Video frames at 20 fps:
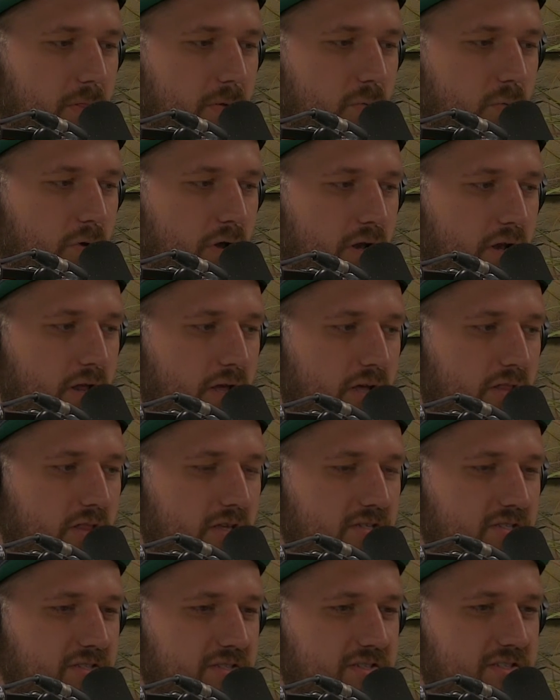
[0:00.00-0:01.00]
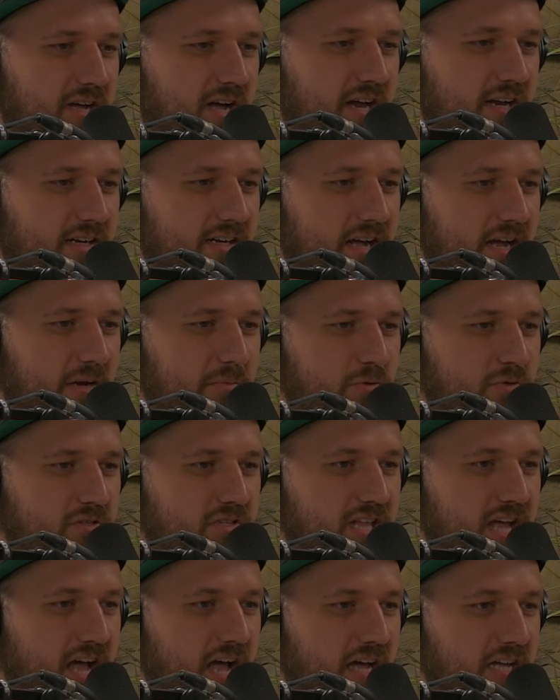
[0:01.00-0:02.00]
when like these exotic animals
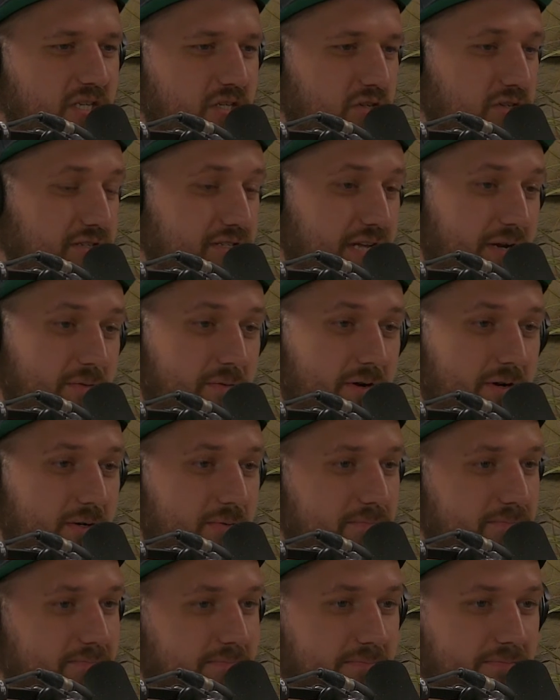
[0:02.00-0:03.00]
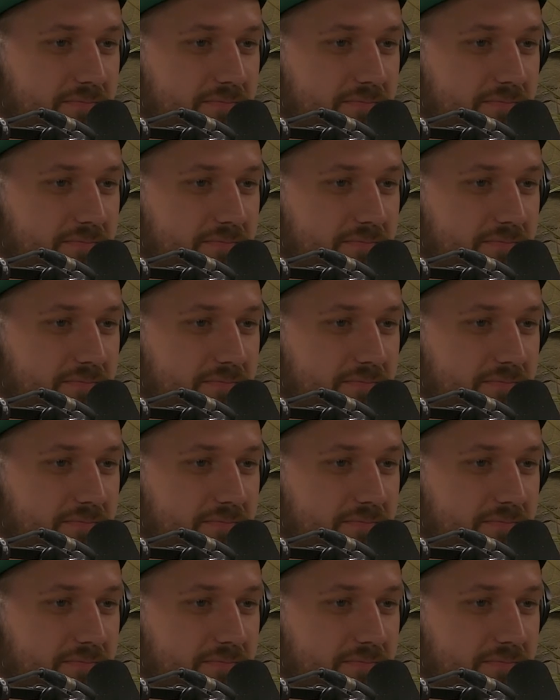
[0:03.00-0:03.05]
dies, you're just like, well,